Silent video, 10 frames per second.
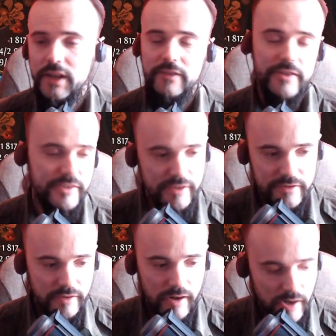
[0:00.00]
This is
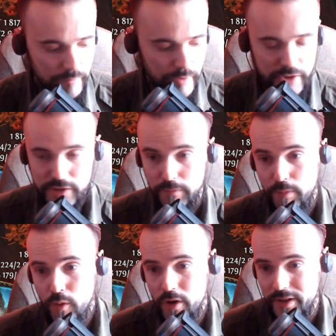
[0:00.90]
the ARCHMAGE
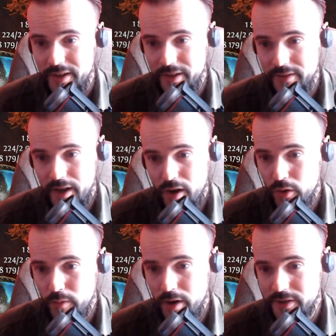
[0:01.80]
support, and how it
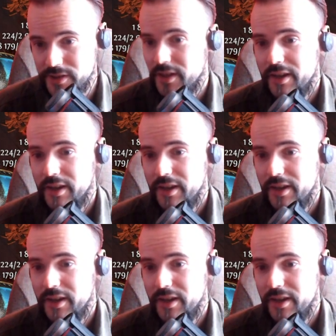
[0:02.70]
works